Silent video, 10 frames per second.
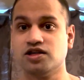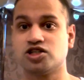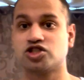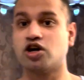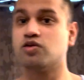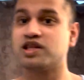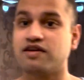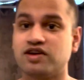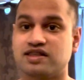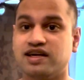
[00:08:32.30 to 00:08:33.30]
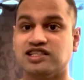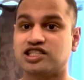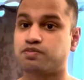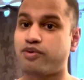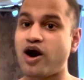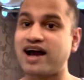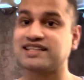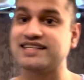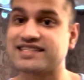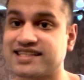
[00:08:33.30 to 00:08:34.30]
Start with everything. Just
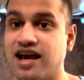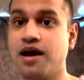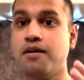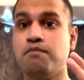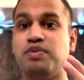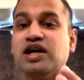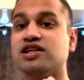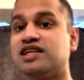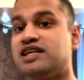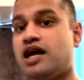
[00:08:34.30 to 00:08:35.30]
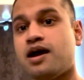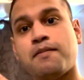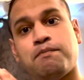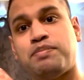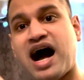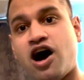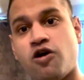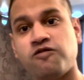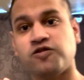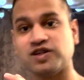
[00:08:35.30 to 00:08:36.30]
practice building
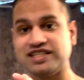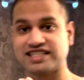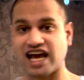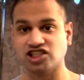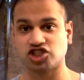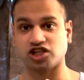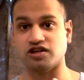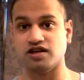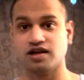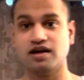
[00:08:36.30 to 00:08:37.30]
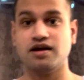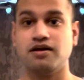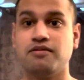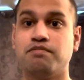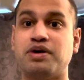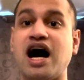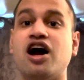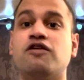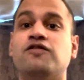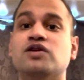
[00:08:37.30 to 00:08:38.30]
powerful intention.
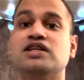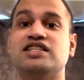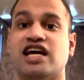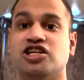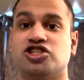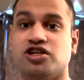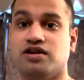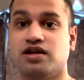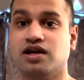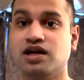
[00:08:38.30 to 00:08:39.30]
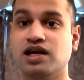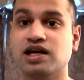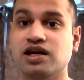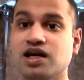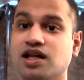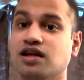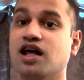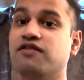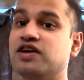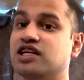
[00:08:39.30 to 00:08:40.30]
Powerful intention.
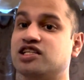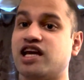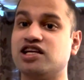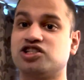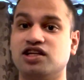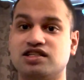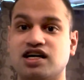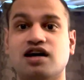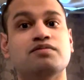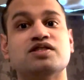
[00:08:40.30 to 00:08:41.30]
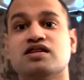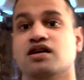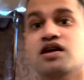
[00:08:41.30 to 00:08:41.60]
Loving intention at times.